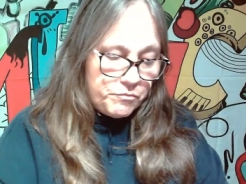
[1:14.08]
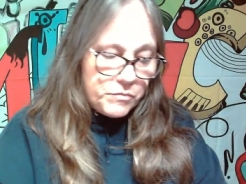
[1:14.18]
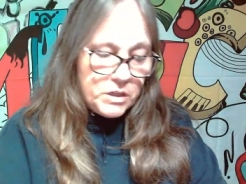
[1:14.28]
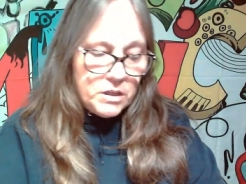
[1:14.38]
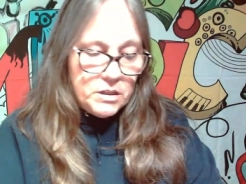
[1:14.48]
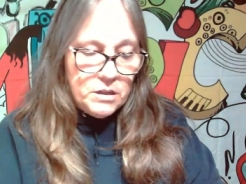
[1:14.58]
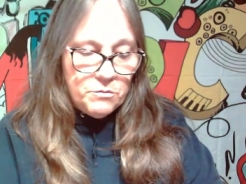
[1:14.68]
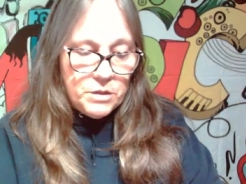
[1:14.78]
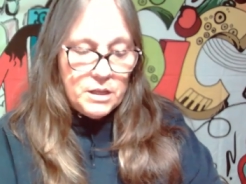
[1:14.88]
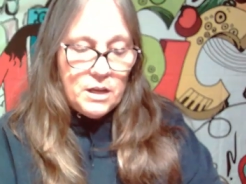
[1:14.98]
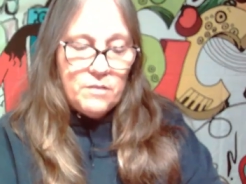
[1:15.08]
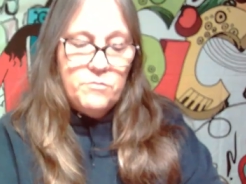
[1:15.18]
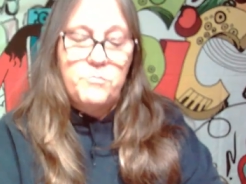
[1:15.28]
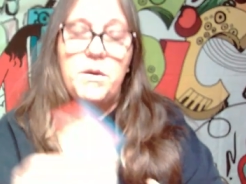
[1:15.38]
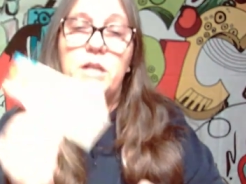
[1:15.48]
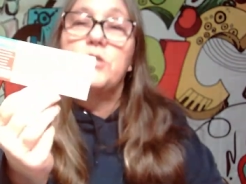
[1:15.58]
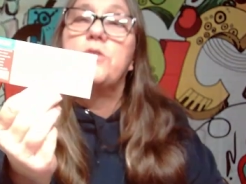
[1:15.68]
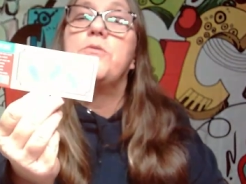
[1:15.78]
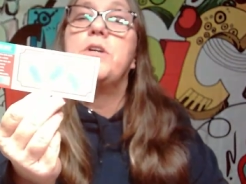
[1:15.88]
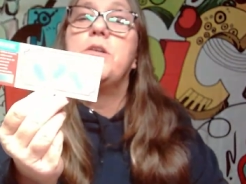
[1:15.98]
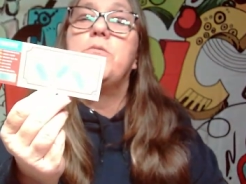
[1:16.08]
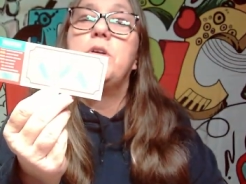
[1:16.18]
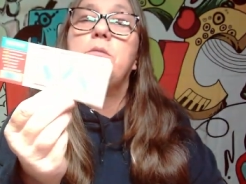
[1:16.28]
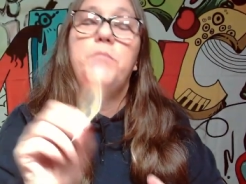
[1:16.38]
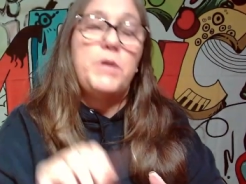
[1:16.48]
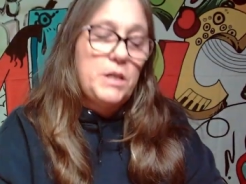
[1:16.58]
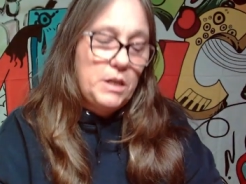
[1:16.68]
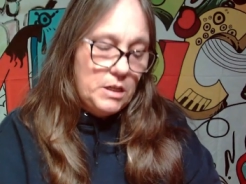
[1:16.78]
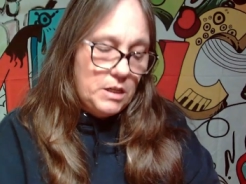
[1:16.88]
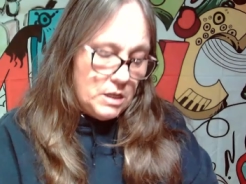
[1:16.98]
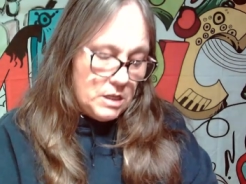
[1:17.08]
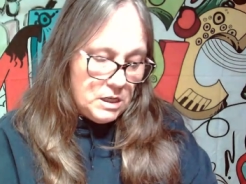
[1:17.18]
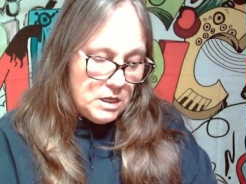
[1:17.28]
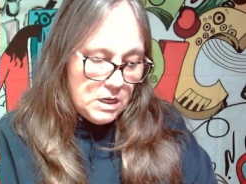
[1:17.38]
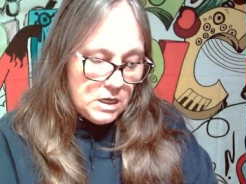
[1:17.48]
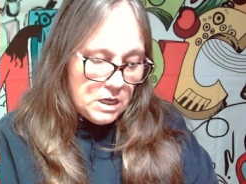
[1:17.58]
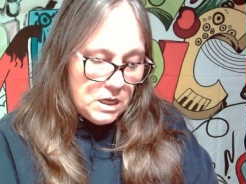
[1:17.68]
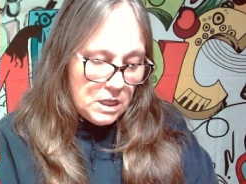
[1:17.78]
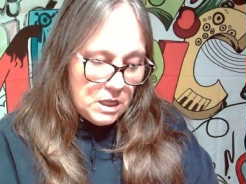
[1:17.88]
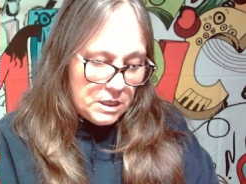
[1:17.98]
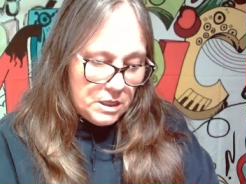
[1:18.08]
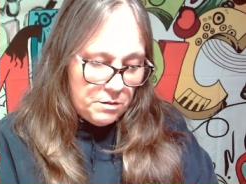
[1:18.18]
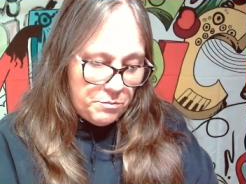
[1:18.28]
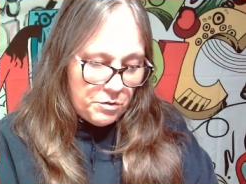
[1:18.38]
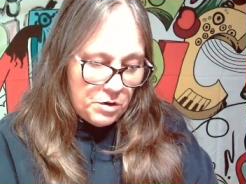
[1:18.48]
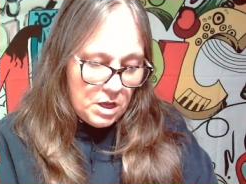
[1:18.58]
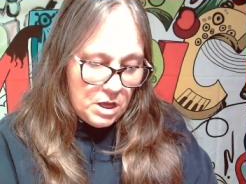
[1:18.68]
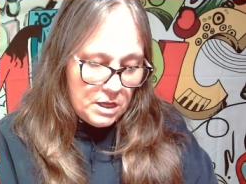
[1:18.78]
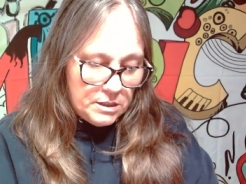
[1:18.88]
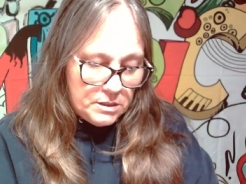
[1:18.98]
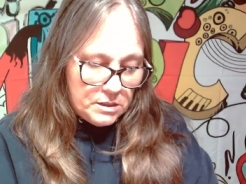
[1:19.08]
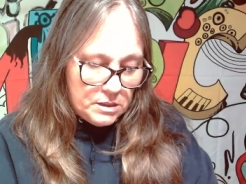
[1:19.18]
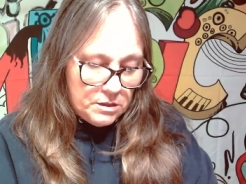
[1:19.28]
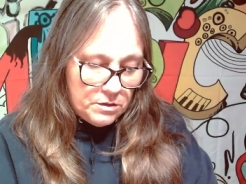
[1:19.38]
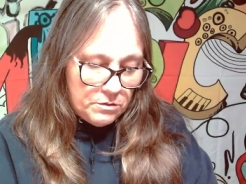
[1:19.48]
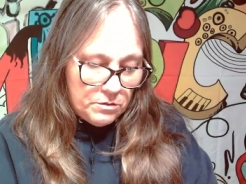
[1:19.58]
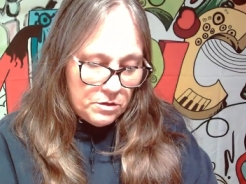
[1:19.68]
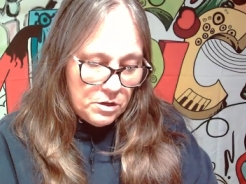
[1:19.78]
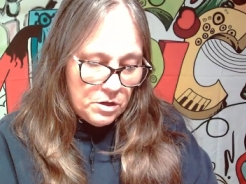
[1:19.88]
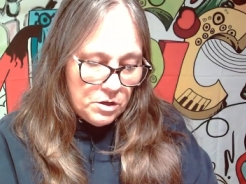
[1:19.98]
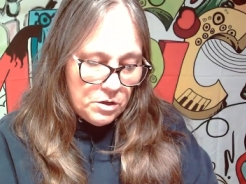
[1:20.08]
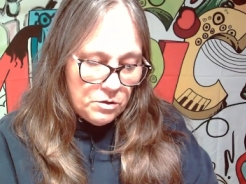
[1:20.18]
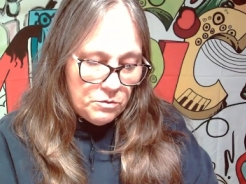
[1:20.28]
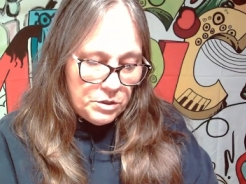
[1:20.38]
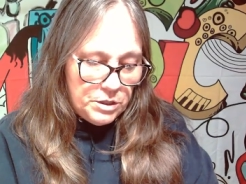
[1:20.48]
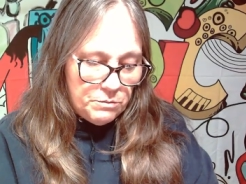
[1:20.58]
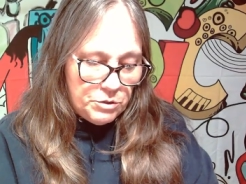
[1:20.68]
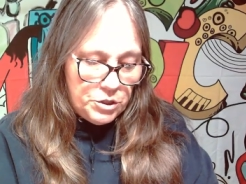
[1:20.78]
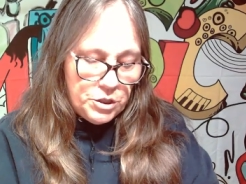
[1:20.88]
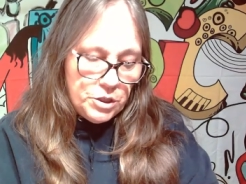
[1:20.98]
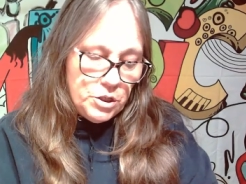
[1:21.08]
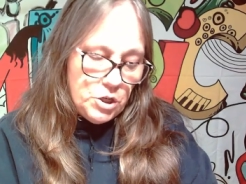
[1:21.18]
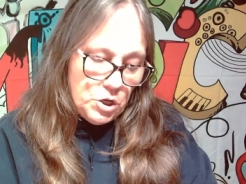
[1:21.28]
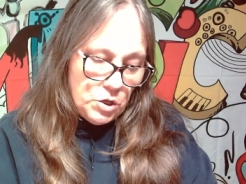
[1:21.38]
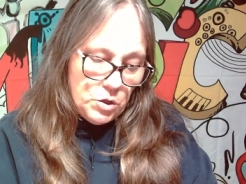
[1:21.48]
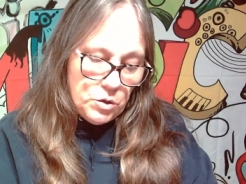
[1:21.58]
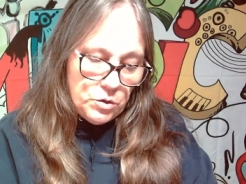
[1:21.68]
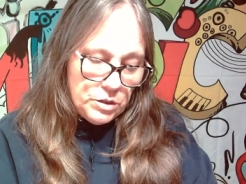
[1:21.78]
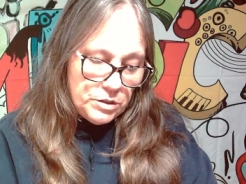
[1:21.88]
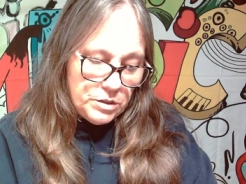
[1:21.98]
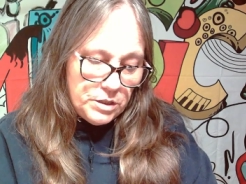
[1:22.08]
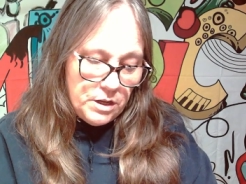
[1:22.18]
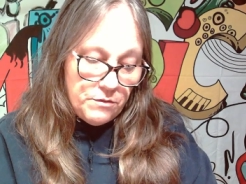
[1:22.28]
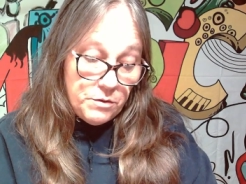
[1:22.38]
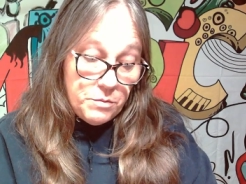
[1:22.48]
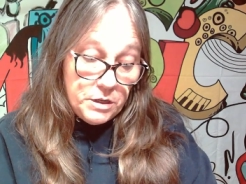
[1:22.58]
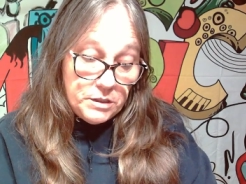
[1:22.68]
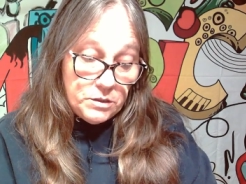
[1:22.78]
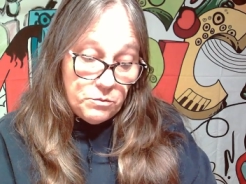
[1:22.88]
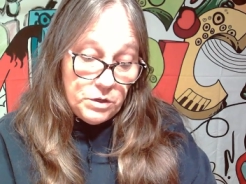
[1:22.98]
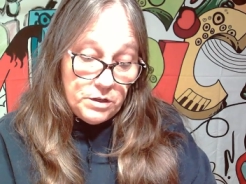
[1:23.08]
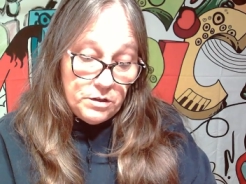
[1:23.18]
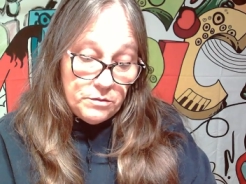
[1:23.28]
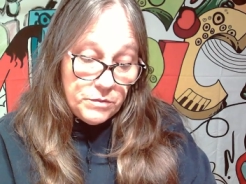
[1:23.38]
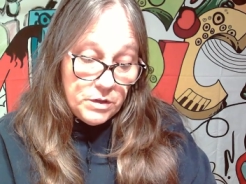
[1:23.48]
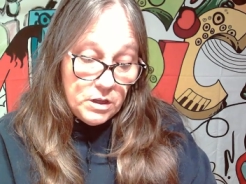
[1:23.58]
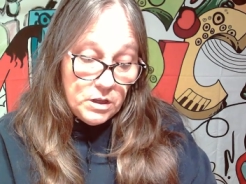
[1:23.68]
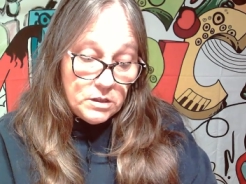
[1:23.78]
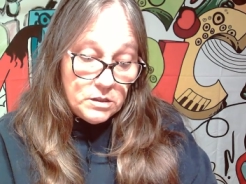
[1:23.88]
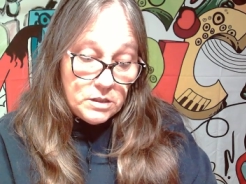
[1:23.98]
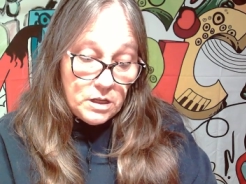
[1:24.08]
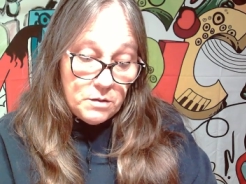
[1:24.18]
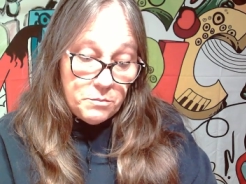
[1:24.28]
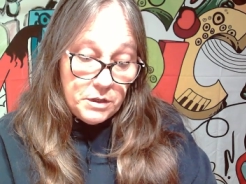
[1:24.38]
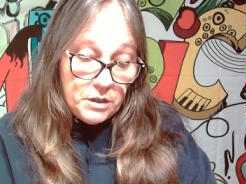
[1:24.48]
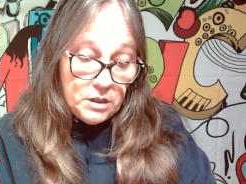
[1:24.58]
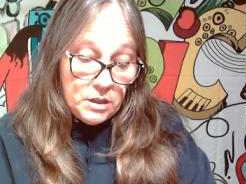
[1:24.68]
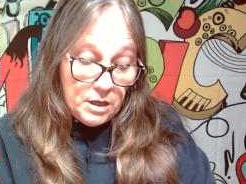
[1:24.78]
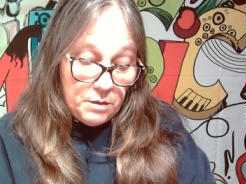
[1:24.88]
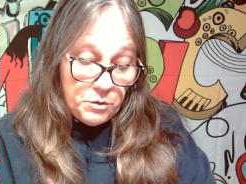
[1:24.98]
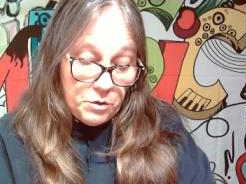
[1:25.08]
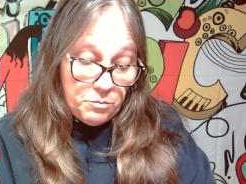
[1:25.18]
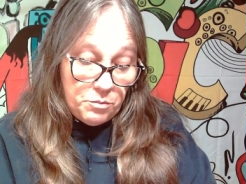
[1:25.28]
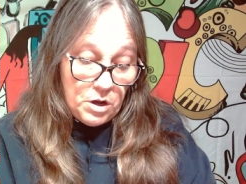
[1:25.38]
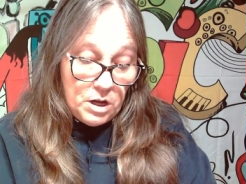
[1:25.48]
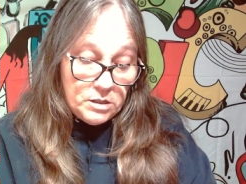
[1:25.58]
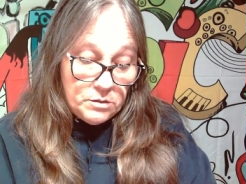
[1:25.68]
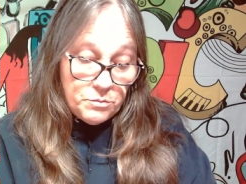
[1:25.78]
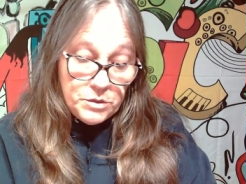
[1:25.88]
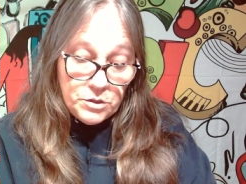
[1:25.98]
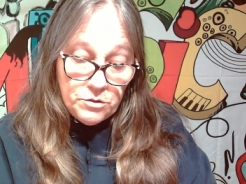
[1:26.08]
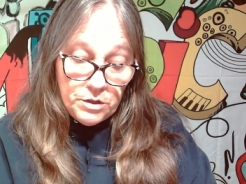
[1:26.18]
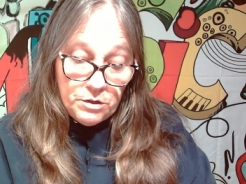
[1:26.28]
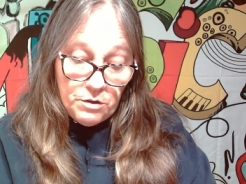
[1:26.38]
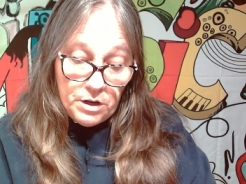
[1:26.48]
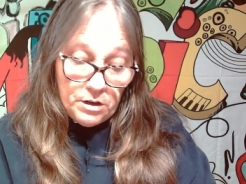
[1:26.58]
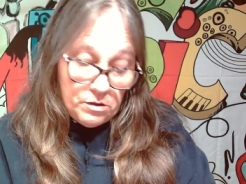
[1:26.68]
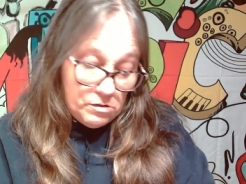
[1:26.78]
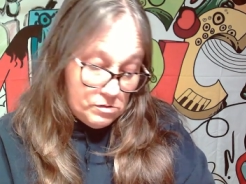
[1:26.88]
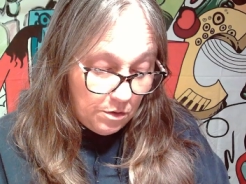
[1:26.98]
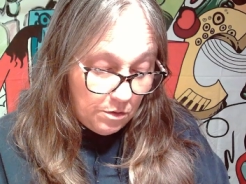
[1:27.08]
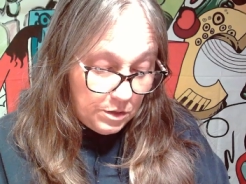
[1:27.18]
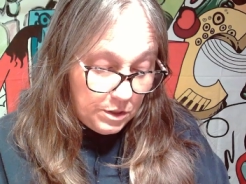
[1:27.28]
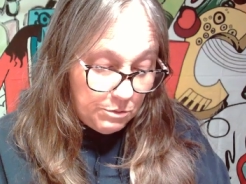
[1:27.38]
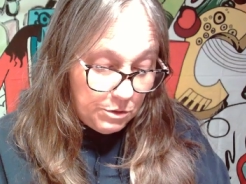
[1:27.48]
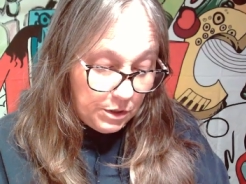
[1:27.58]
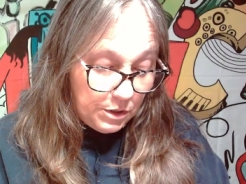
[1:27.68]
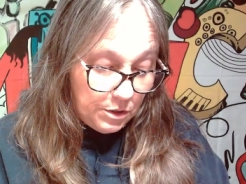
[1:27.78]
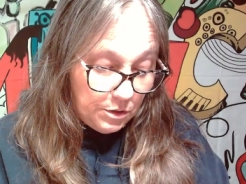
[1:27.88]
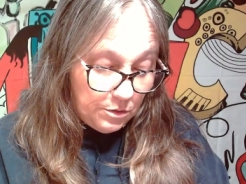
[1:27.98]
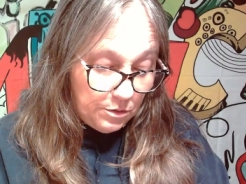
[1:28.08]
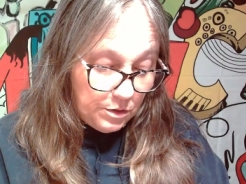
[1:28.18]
And then we have match three to win big, uh, key prize, redemption code. Let's see, everybody's a winner. Set up and claim your prize, Mystery Grail. Redemption code.